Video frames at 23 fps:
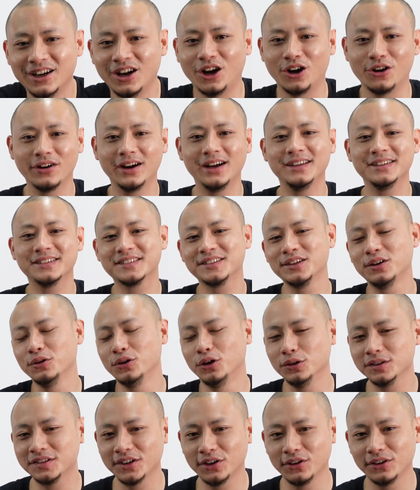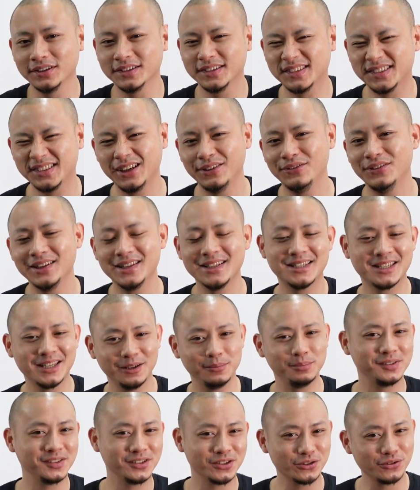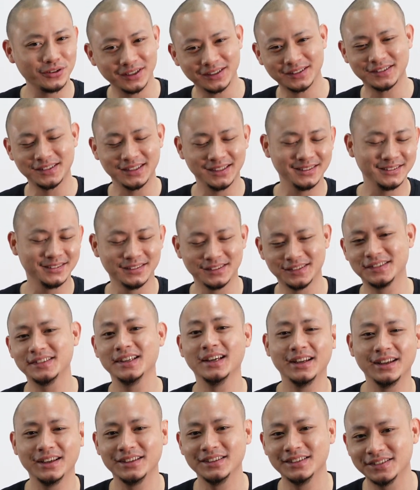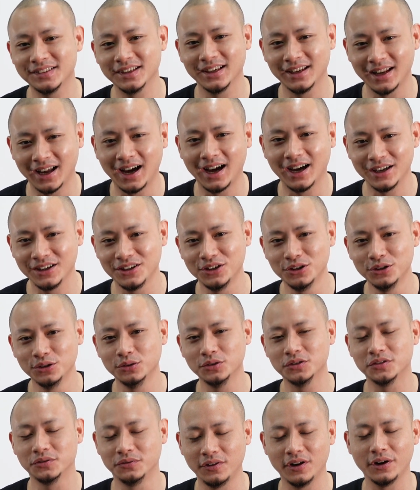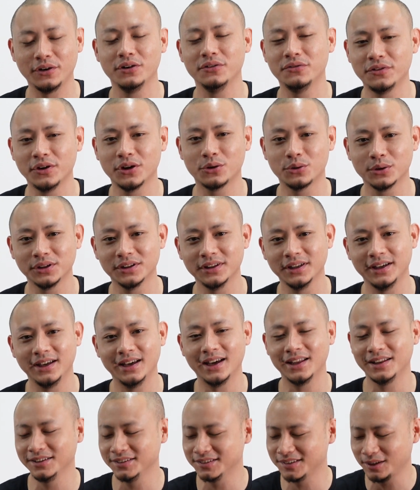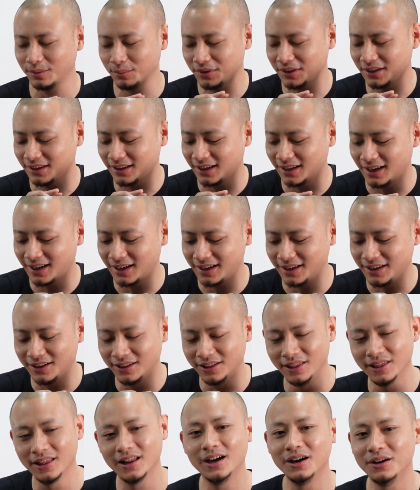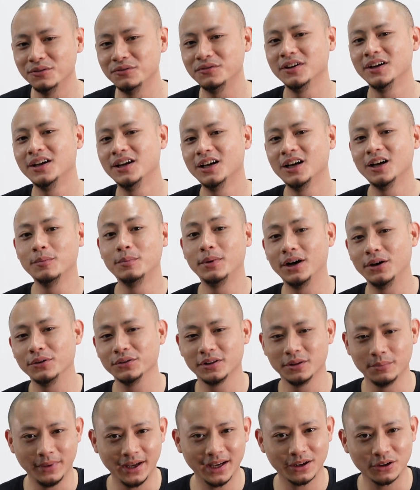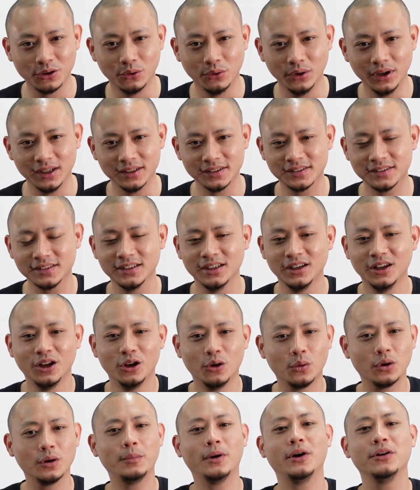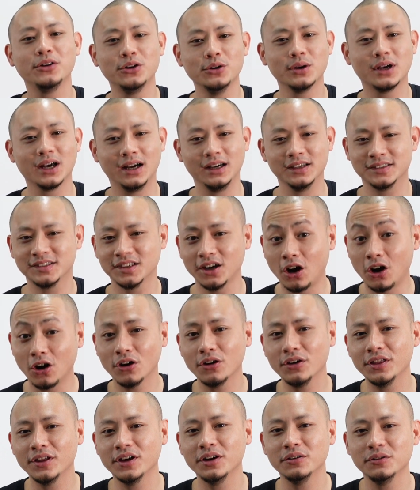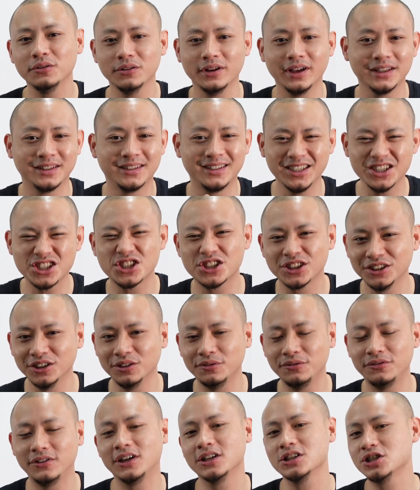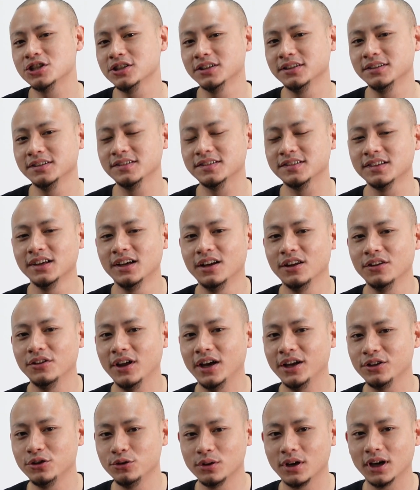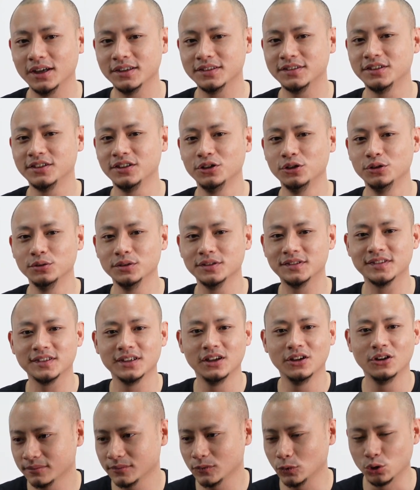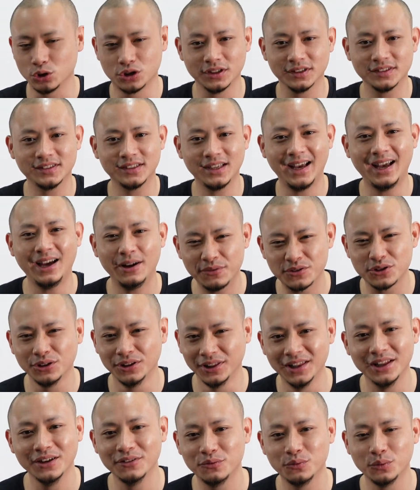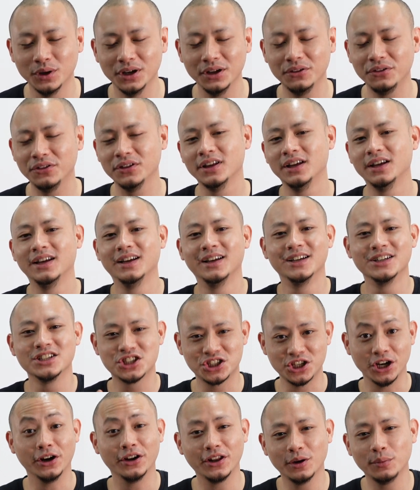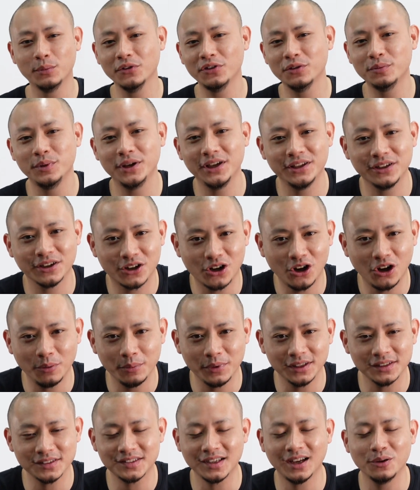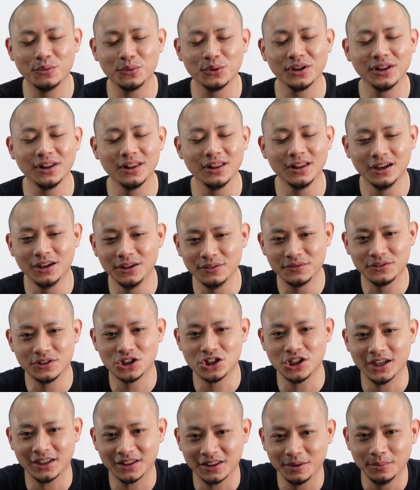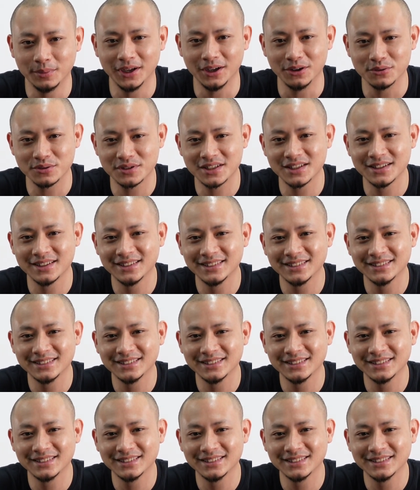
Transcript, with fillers: Alright, so those are the 7 tips, tricks and settings that I use very frequently and something that I love about the Mac OS. What about you guys? Are there additional functions that you guys use or just have to live with? Share them with me in the comments, I would love to check them out.